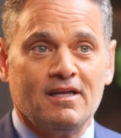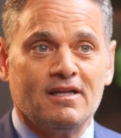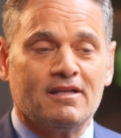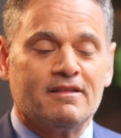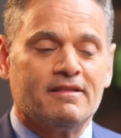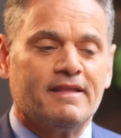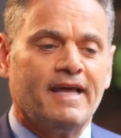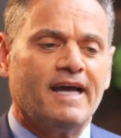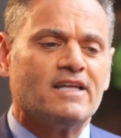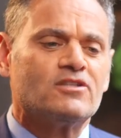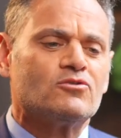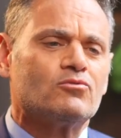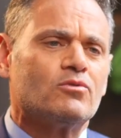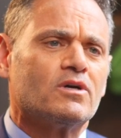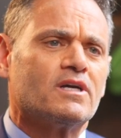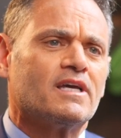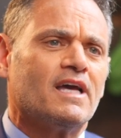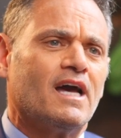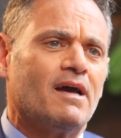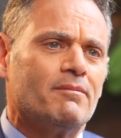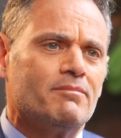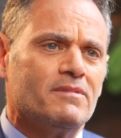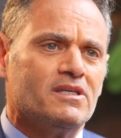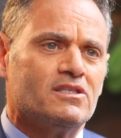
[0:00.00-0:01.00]
That's what
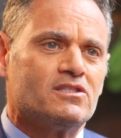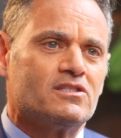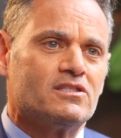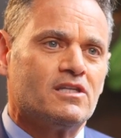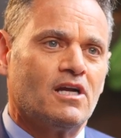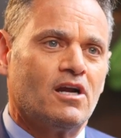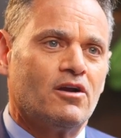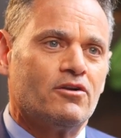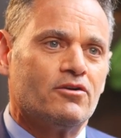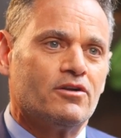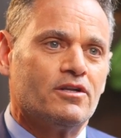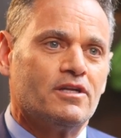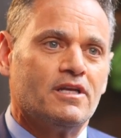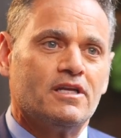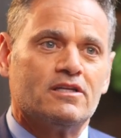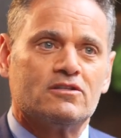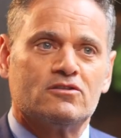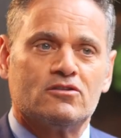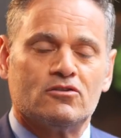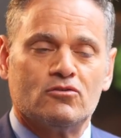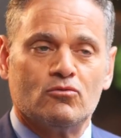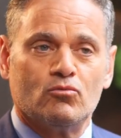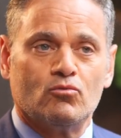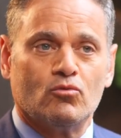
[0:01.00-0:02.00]
got me started into
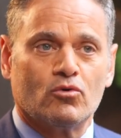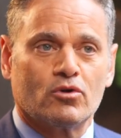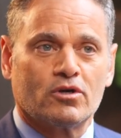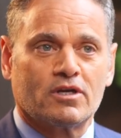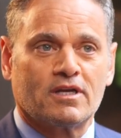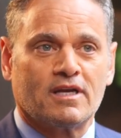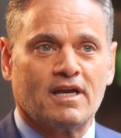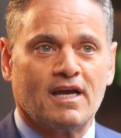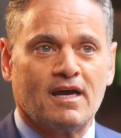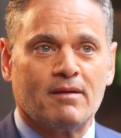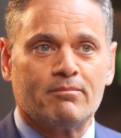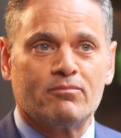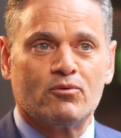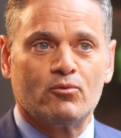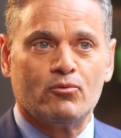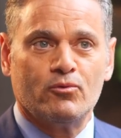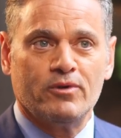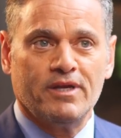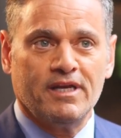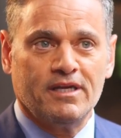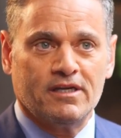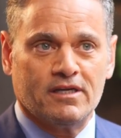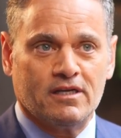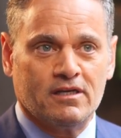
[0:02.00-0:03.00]
the work comp
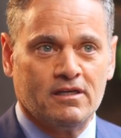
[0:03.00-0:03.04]
arena,